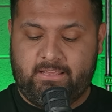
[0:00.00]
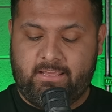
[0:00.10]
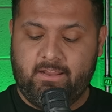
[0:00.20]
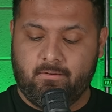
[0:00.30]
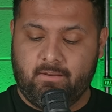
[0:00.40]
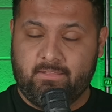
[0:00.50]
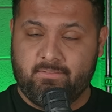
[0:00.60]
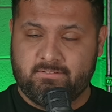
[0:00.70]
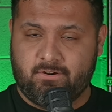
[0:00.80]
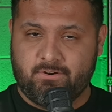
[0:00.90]
here in
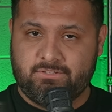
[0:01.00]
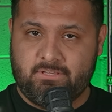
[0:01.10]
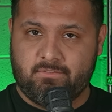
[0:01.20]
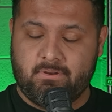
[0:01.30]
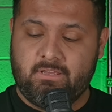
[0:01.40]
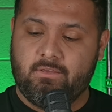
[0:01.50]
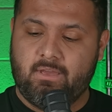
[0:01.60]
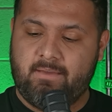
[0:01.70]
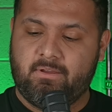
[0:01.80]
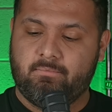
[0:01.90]
this RC3, you
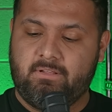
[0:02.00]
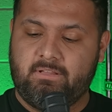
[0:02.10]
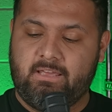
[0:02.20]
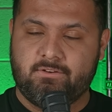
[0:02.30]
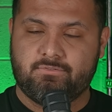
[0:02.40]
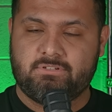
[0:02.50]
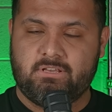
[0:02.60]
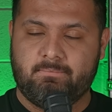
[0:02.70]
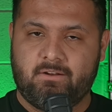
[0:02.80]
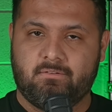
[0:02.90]
have a really
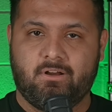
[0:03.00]
interesting metal